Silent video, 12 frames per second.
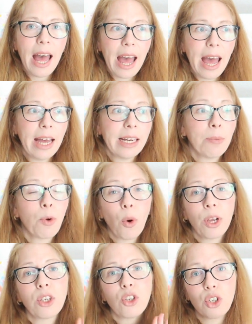and I'm
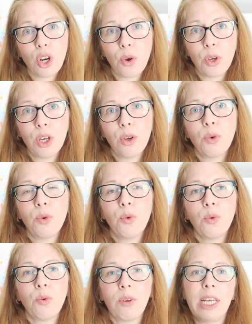going to show
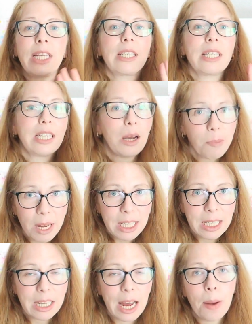you like step
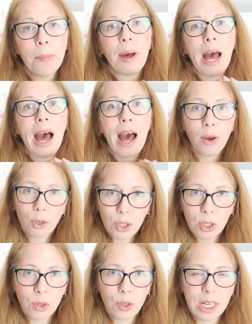by step how
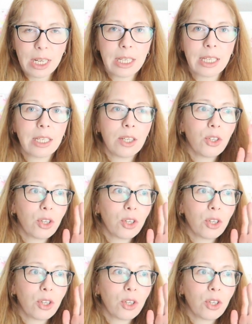to do this.